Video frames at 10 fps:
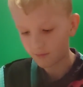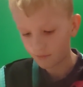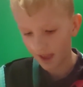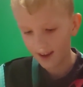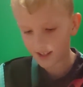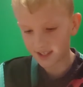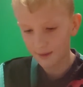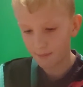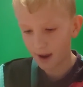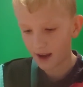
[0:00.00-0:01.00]
Next,
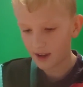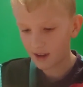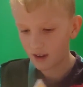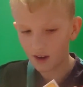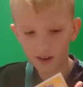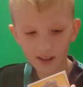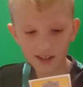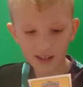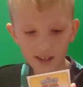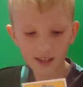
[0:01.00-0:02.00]
Man
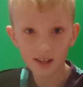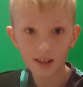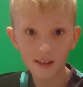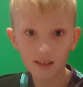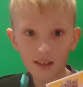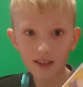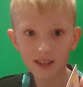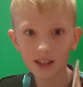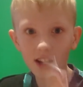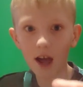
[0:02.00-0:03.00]
United is
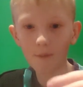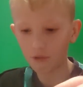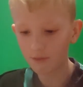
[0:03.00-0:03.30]
the club.